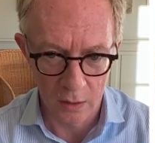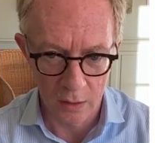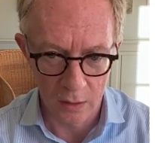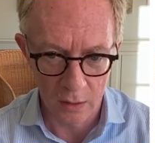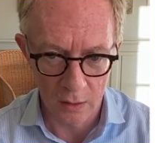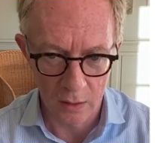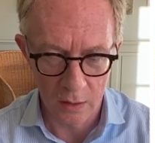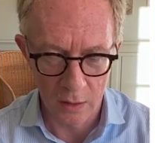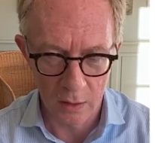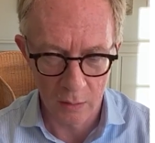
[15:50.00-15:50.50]

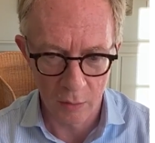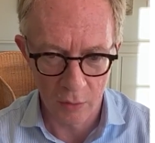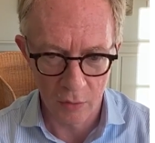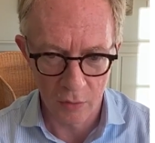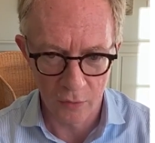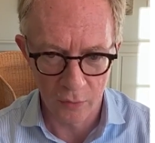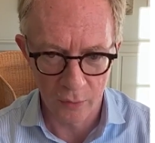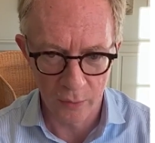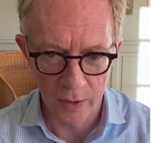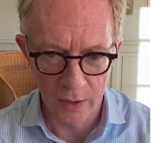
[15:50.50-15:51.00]
number
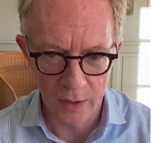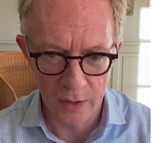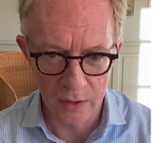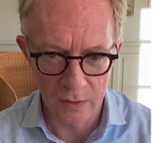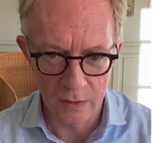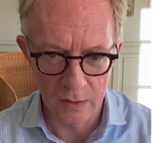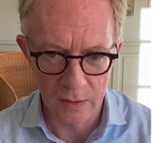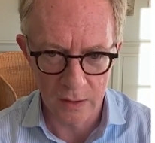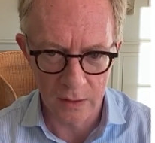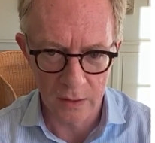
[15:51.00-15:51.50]
of
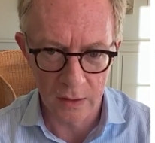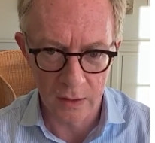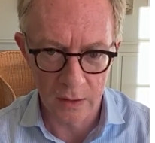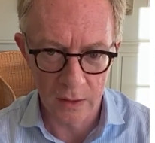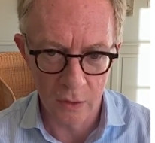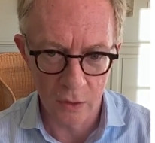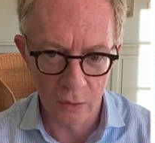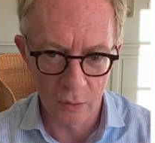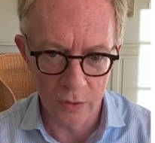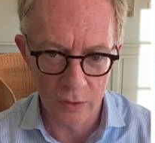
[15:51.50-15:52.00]
patients that
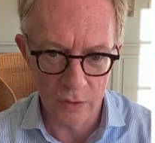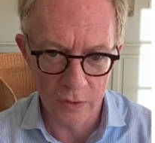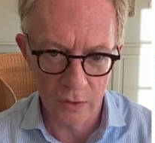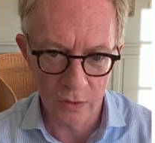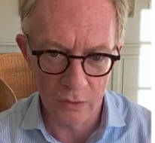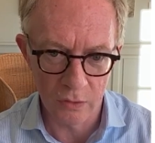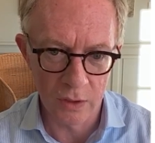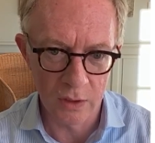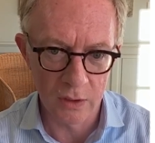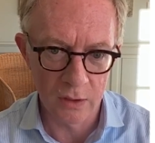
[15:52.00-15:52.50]
need to be
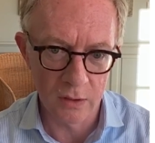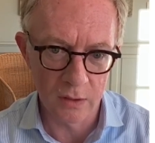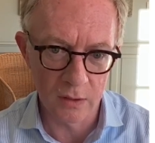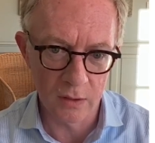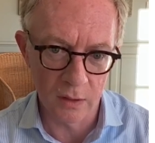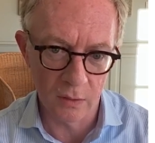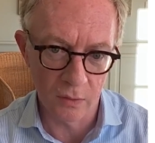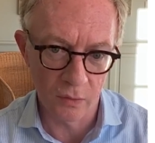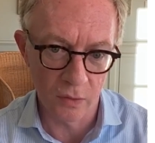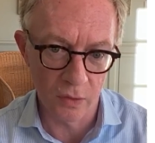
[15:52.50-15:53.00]
screened
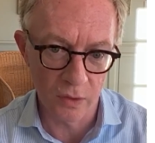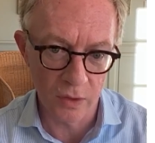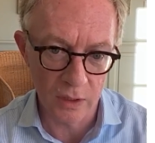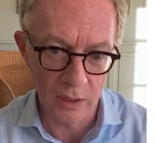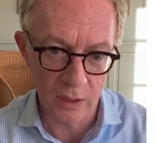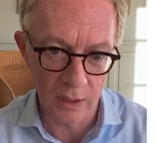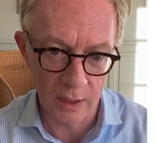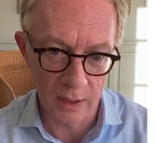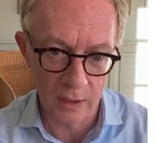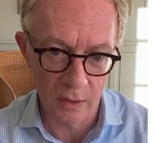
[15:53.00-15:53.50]
in first
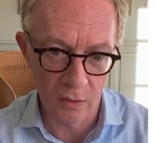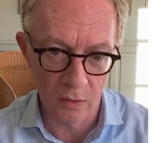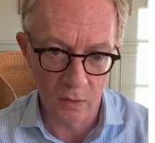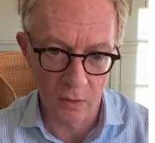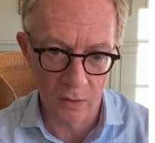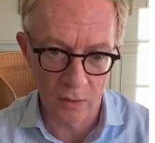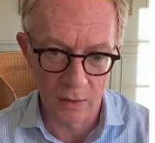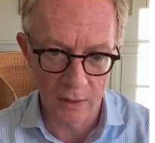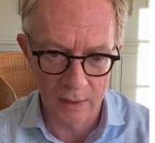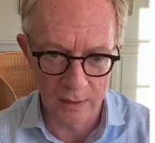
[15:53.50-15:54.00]
line
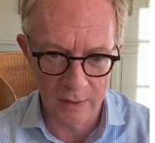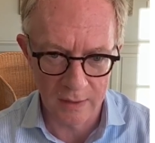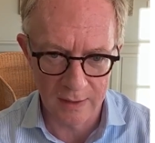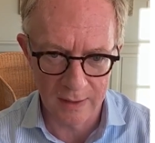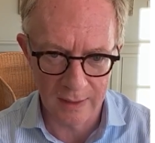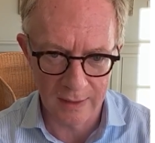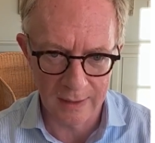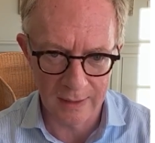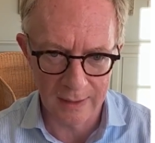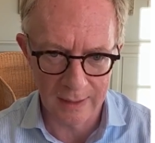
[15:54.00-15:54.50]
or in
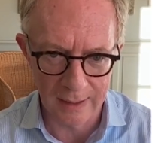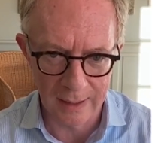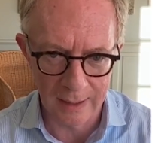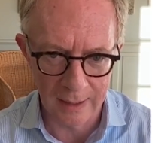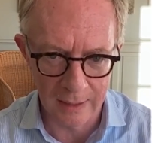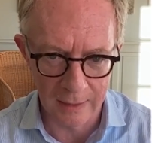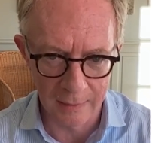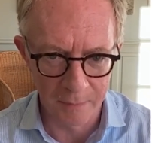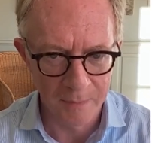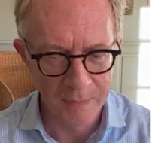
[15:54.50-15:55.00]
second
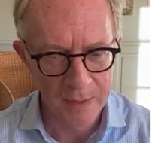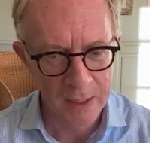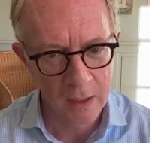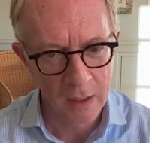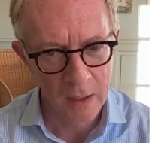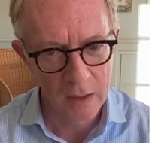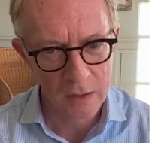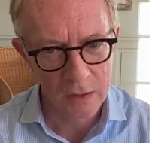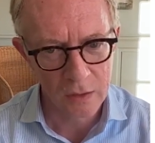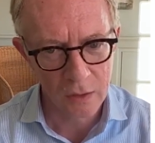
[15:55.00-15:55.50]
line.
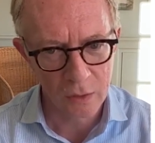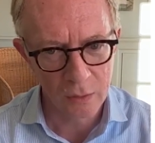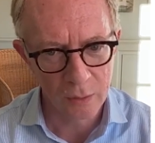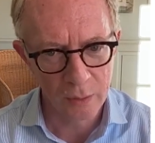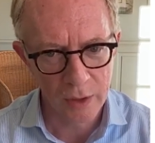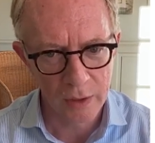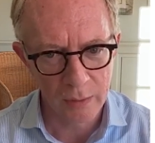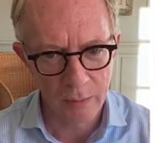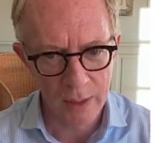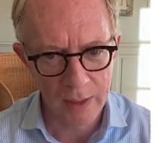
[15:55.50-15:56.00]
So the
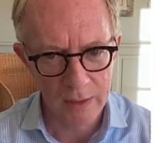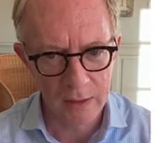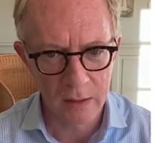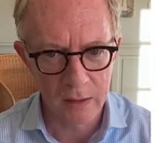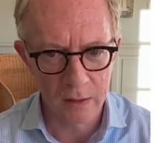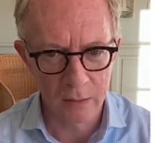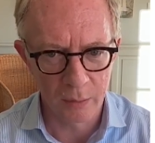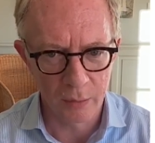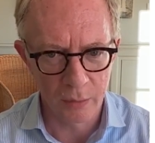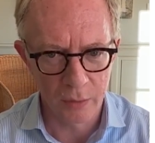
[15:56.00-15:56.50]

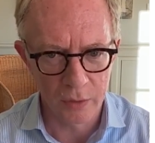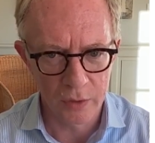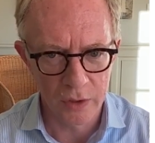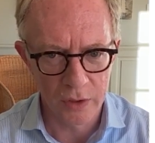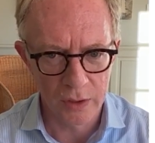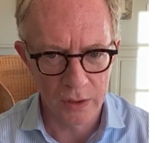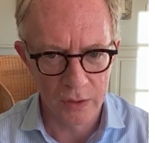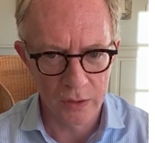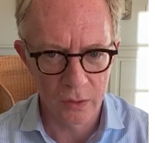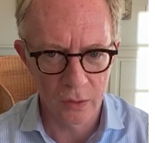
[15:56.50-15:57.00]
pragmatic approach
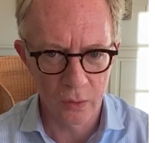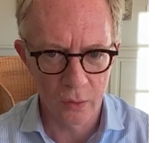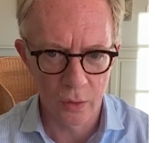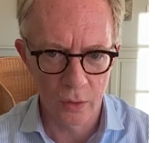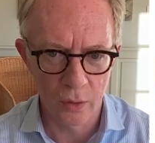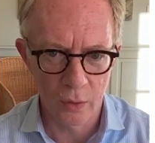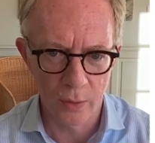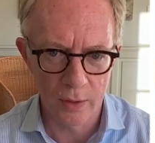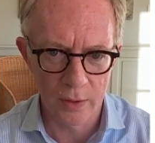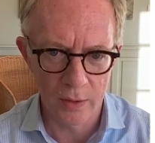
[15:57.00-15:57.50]
is to
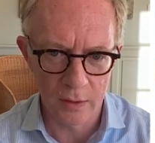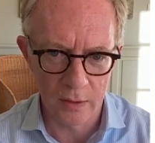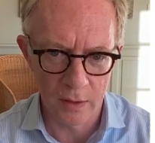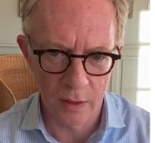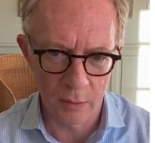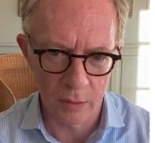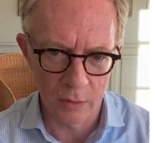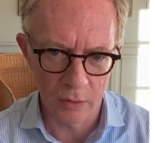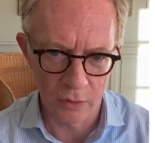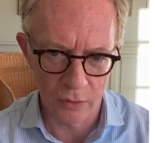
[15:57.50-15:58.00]
work with a
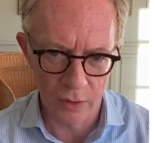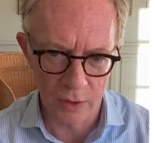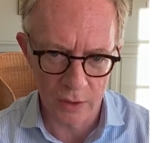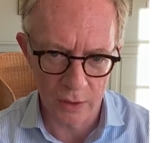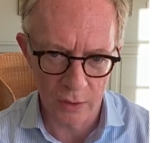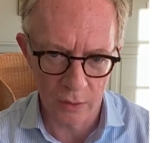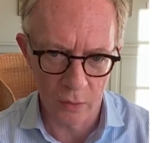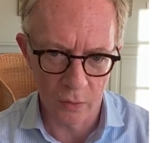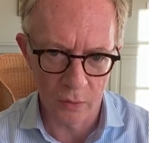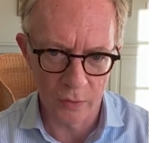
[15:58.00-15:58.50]
double
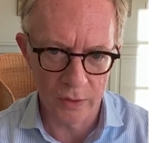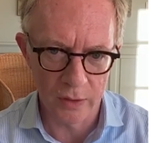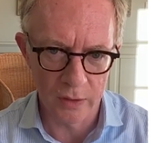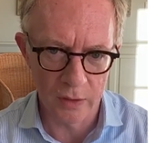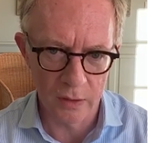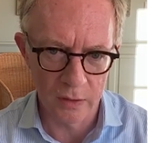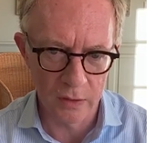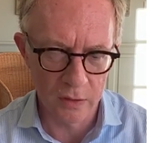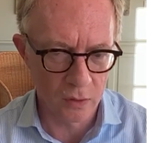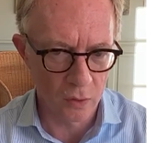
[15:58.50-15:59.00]
threshold, and
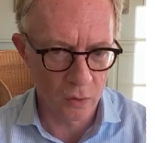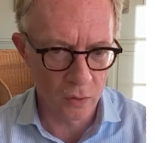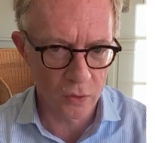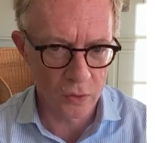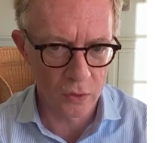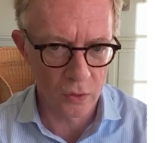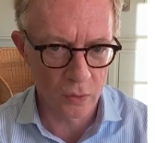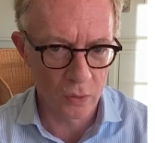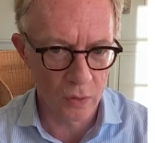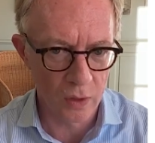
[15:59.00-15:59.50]
there's
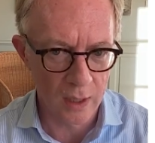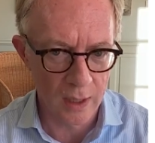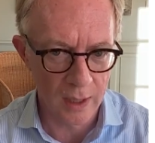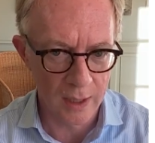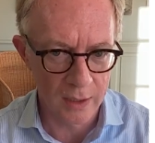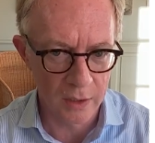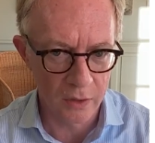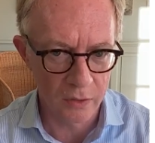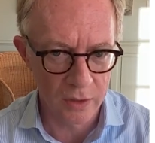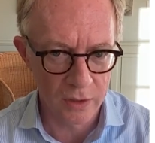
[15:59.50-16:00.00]
also a
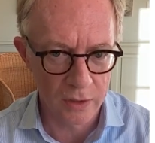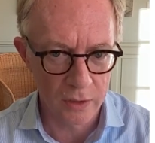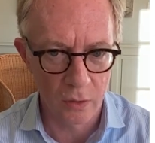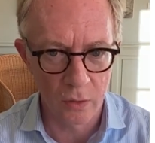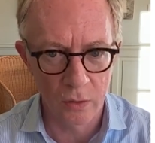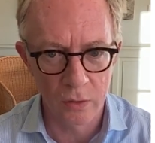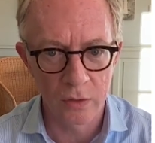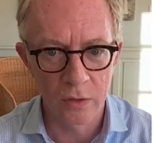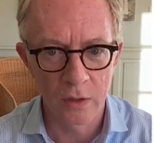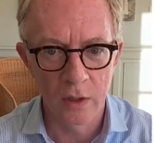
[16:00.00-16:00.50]
high
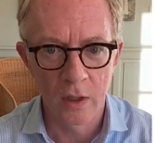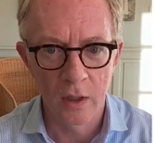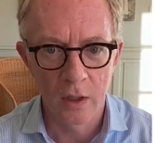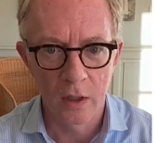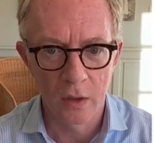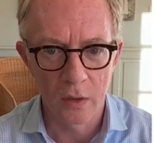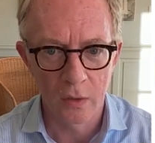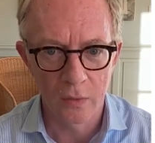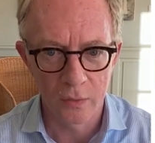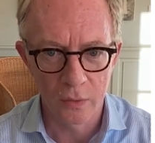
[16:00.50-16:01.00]
threshold of